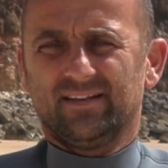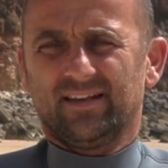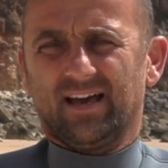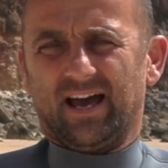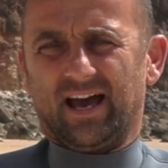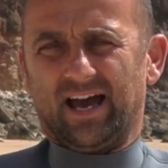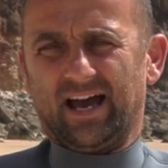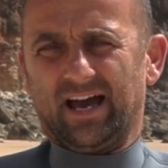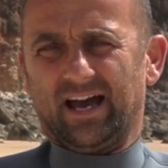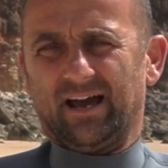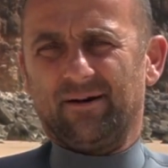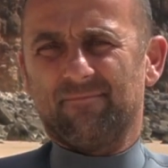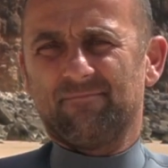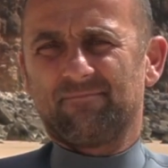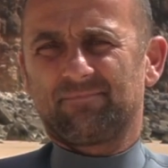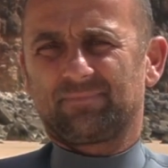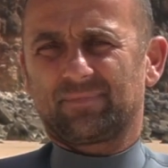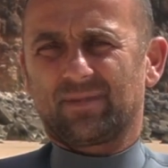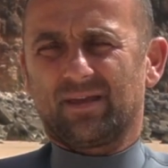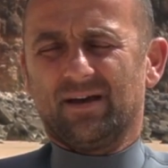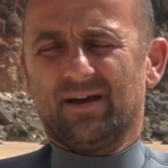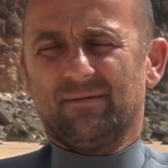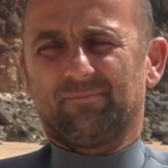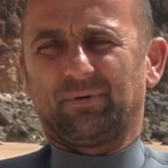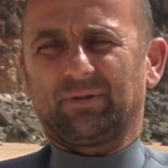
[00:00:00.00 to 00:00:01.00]

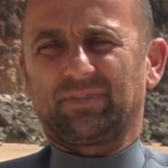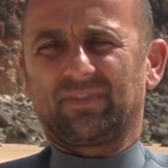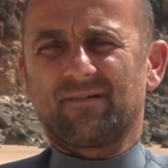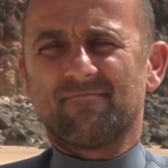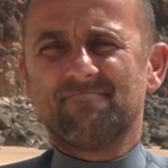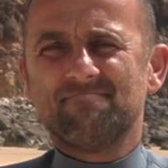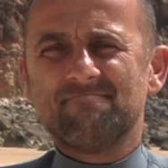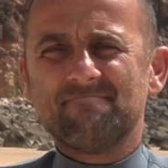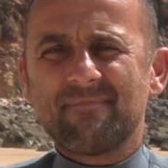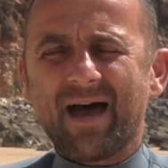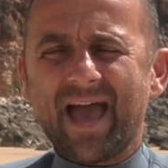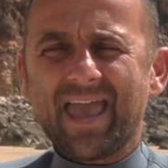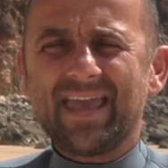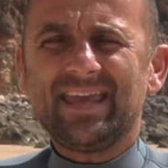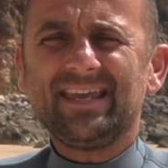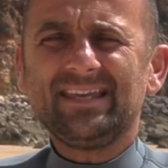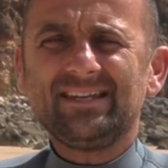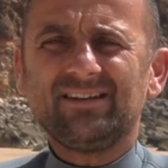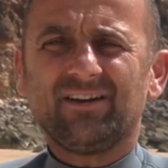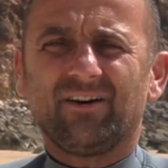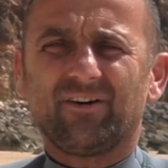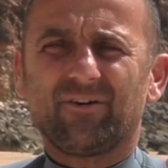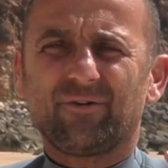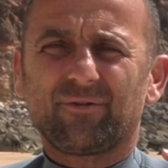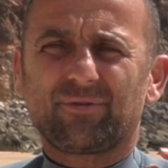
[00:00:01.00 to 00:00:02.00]
But the main
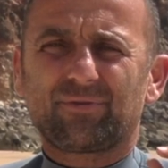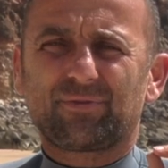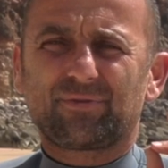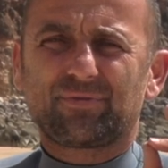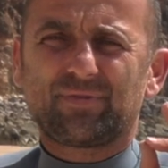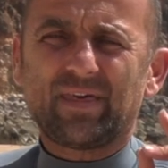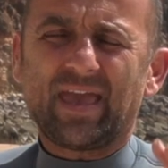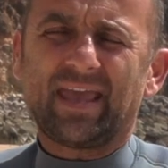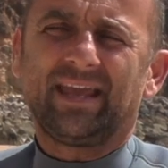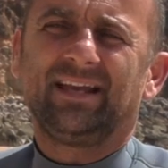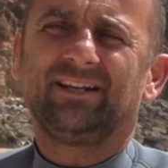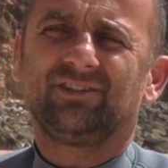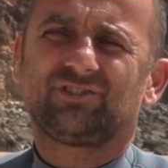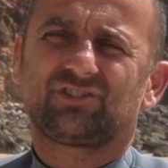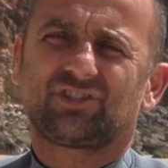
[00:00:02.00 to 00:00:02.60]
thing